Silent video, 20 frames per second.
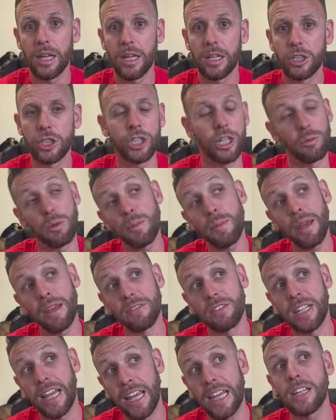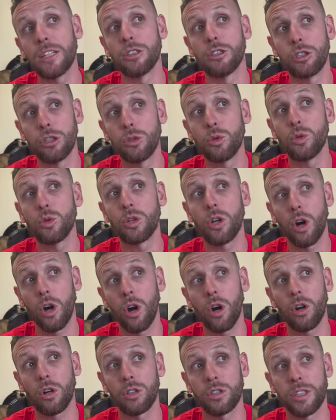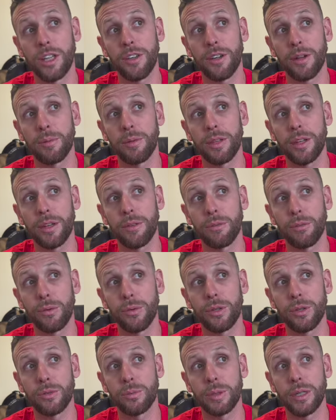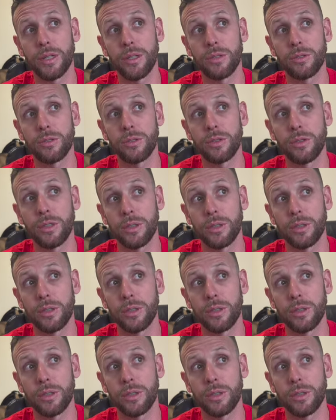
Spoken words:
Shit, we may have taken 2 cars now that I'm thinking through this, because